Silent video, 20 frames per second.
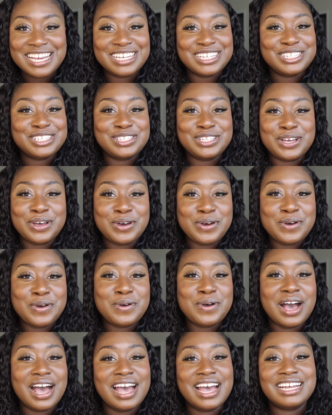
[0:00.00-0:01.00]

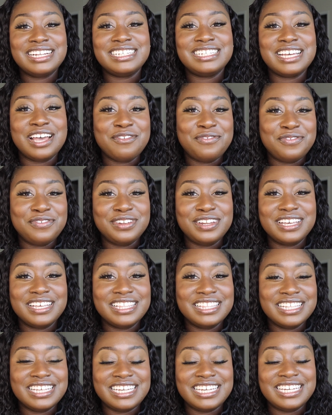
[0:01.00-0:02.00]
so I
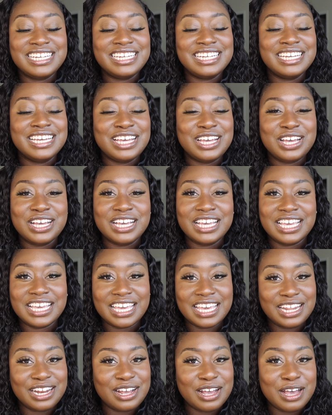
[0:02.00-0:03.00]
definitely
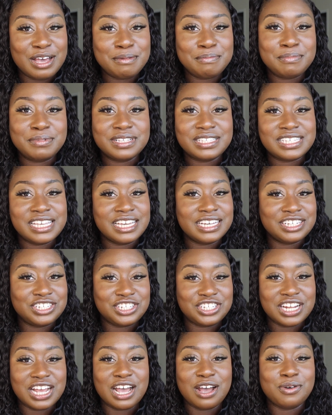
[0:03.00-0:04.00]
get up, take a
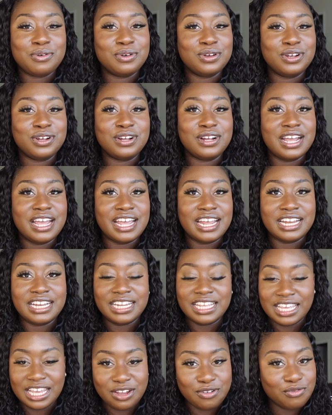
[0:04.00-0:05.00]
shower,
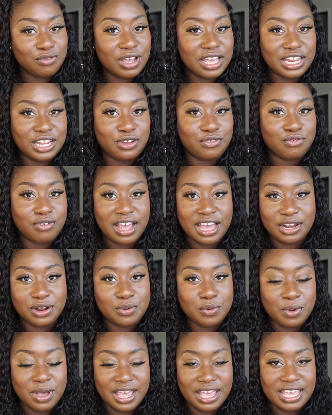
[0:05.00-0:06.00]
and get ready right
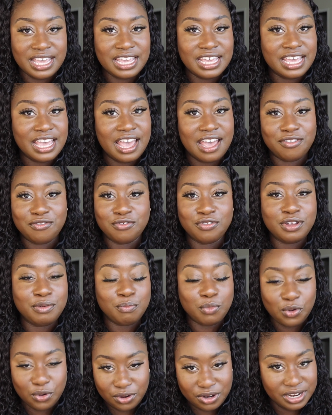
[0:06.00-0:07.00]
away every
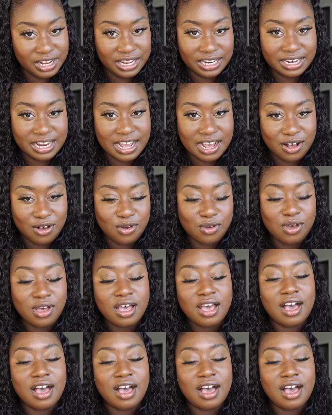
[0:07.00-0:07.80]
morning now.